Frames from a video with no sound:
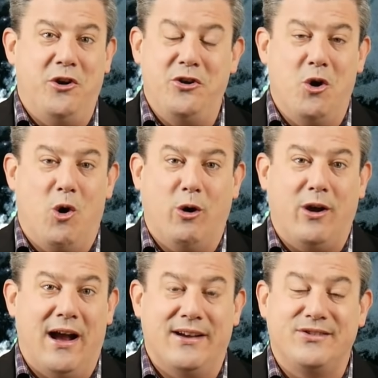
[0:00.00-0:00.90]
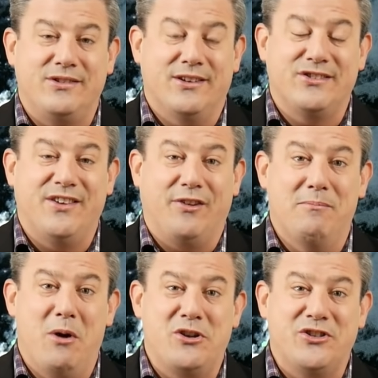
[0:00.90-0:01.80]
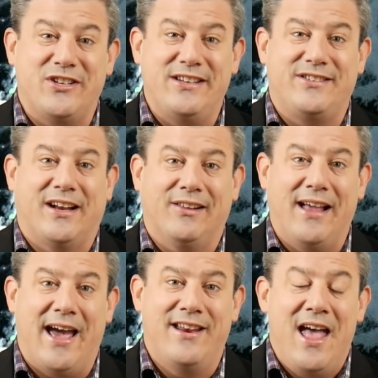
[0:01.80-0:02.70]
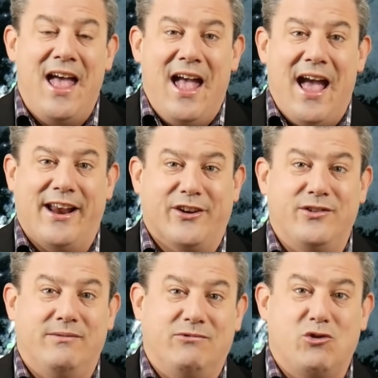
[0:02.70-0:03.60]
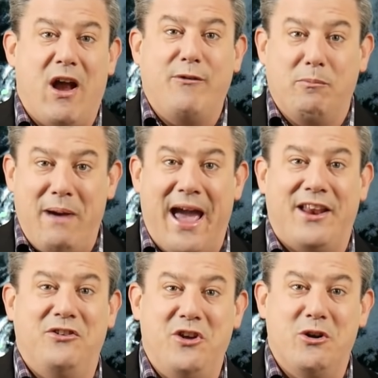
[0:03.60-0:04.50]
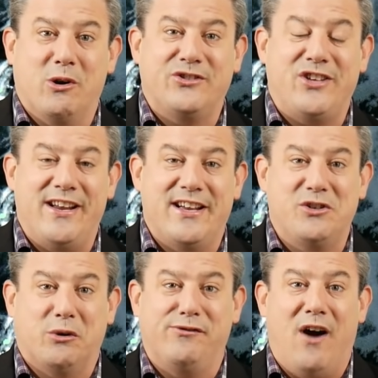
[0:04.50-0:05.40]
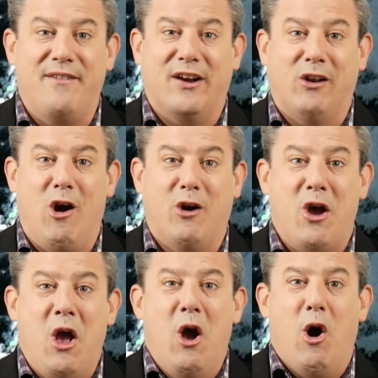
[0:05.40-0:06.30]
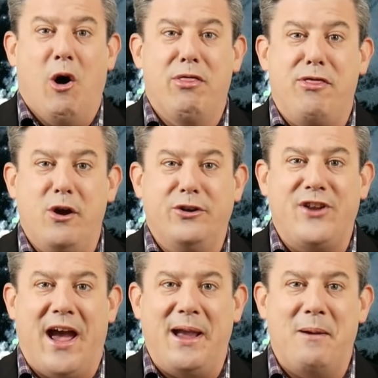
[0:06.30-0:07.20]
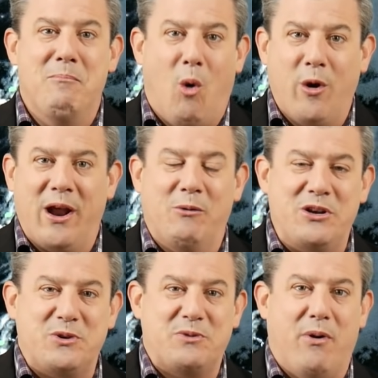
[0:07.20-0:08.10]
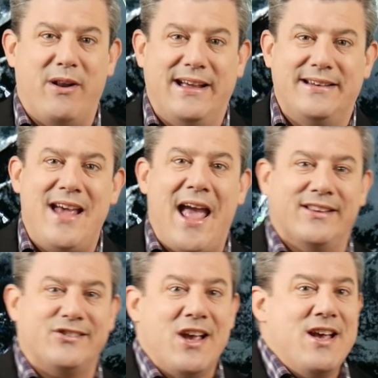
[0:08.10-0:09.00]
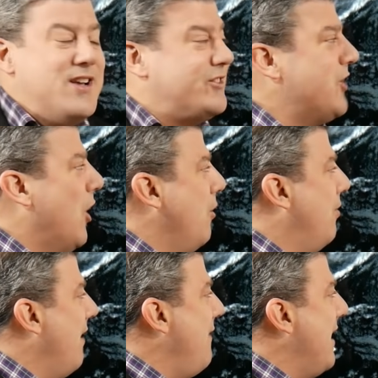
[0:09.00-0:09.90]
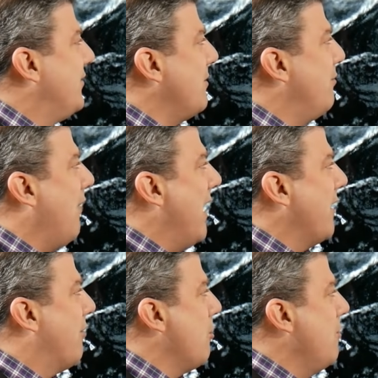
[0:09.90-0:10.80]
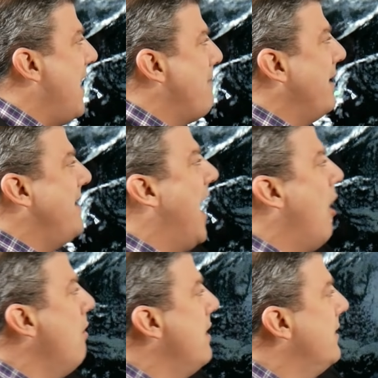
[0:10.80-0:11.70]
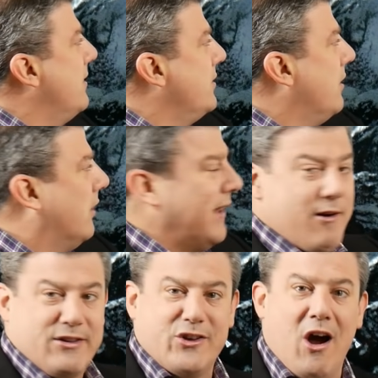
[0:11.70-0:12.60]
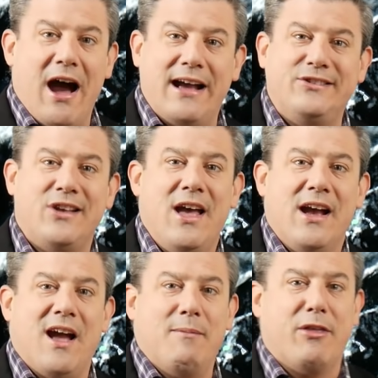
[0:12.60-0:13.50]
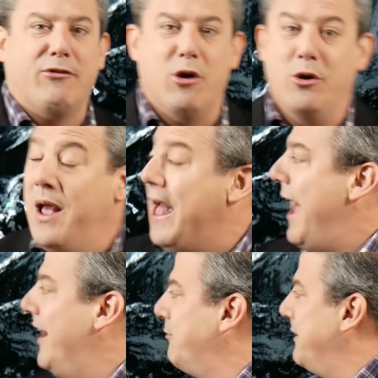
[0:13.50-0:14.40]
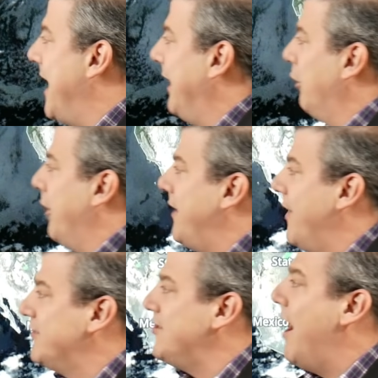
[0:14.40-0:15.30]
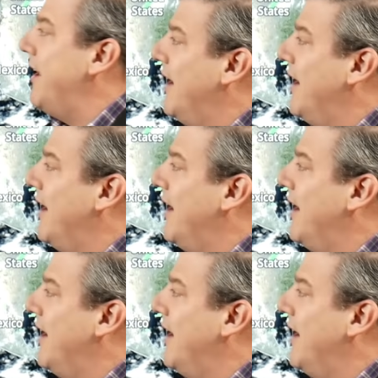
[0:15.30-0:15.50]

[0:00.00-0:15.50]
York. Civil emergencies declared and a travel ban in New York City until 5 o'clock on Thursday morning, which was pretty intense. So they've had some flooding through there, but now clearer skies coming through. And as we take a look at the other side,